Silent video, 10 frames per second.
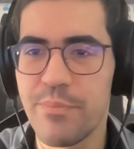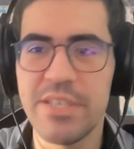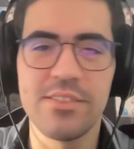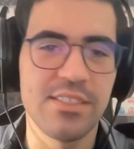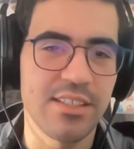
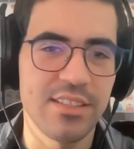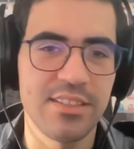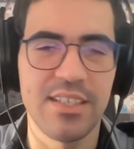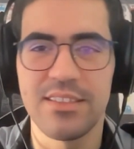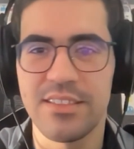music
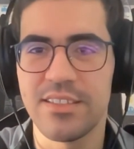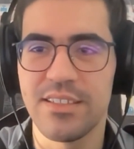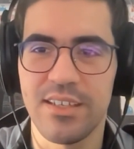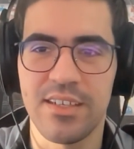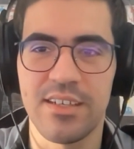
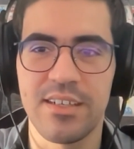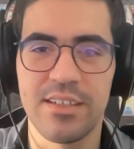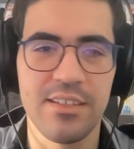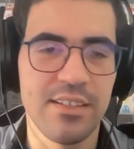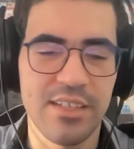that
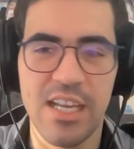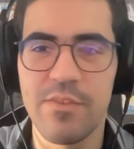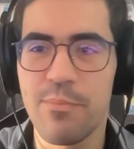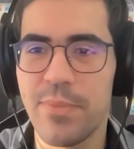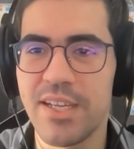are
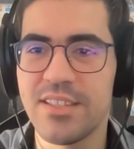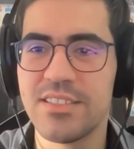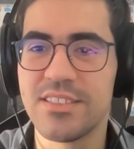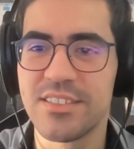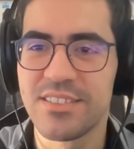never played
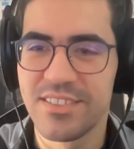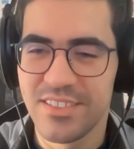it,